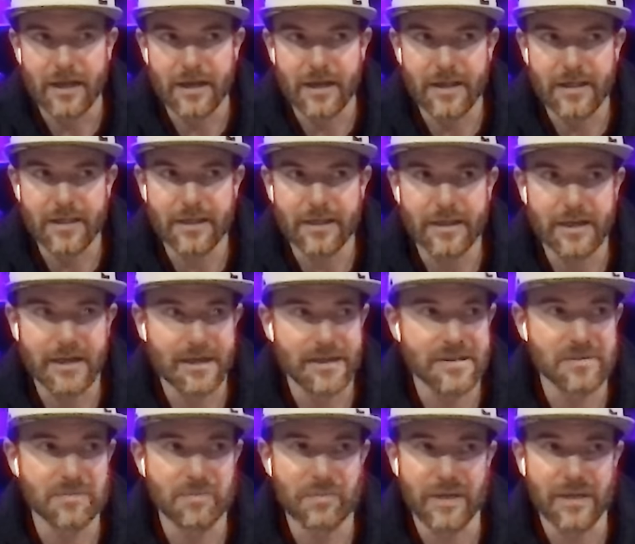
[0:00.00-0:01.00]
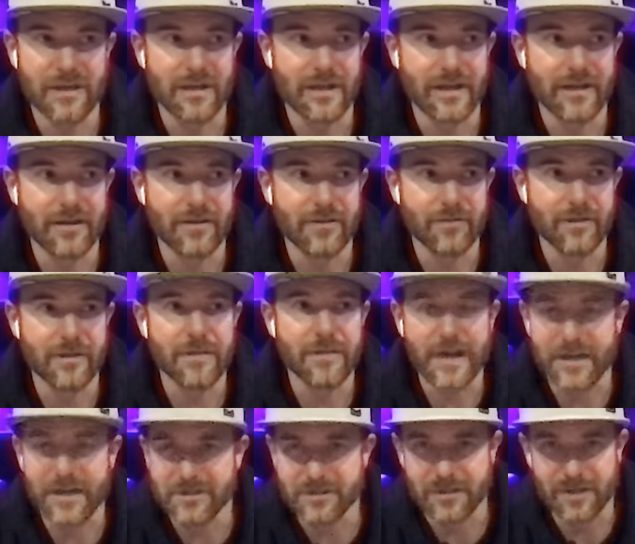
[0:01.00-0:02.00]
and i mm. think i had spent like
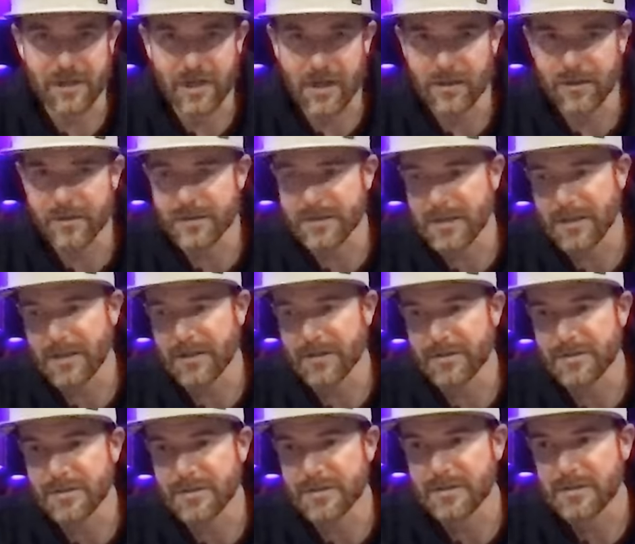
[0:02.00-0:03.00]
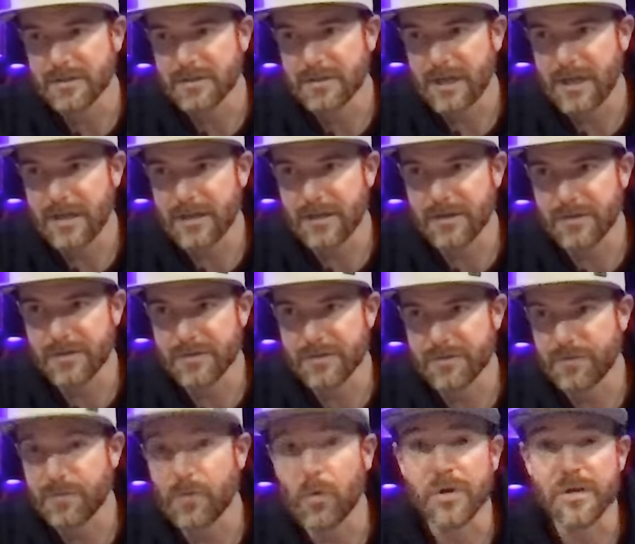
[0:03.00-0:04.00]
$3000 on those on those
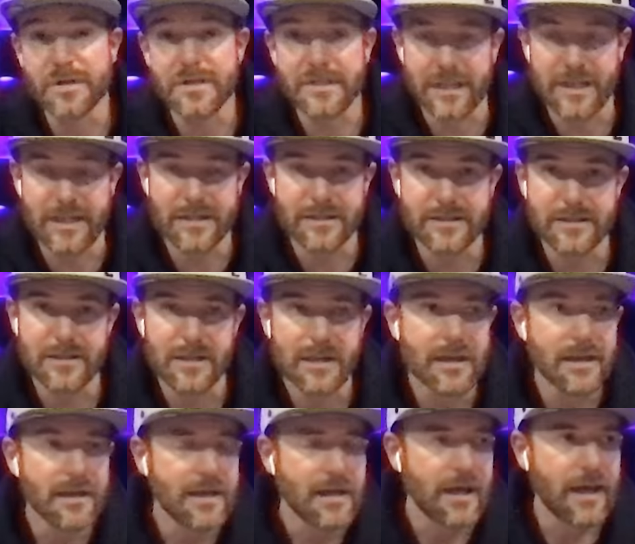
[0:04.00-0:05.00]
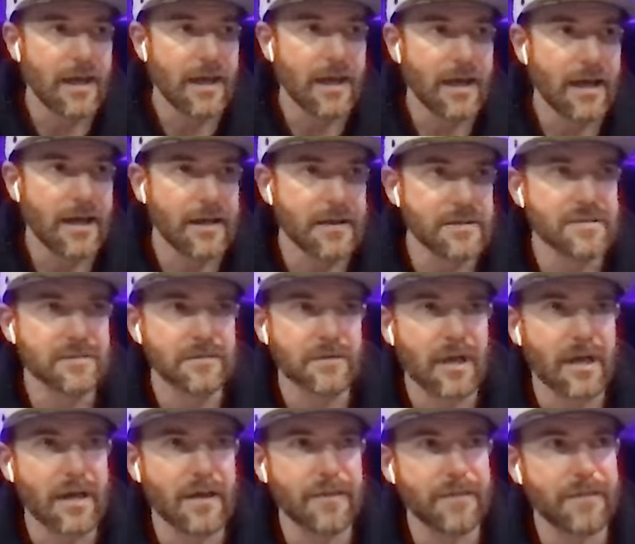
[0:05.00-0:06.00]
four seats and
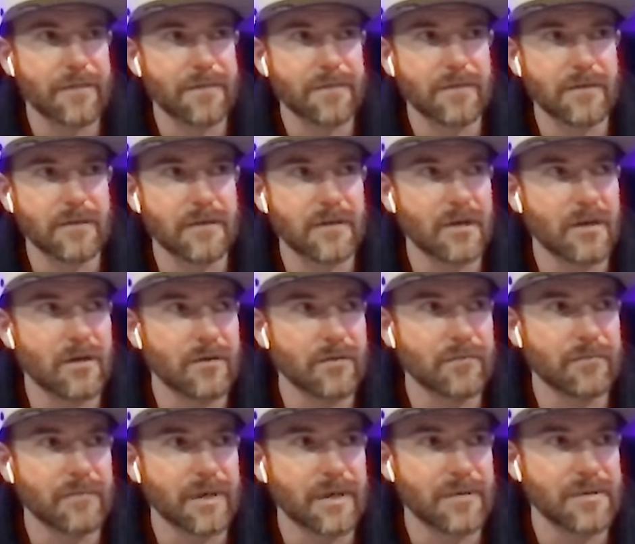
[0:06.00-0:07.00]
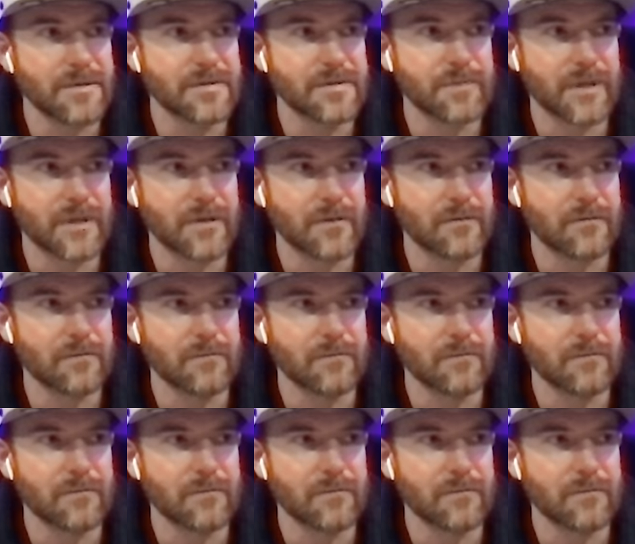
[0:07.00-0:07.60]
i you know maybe spent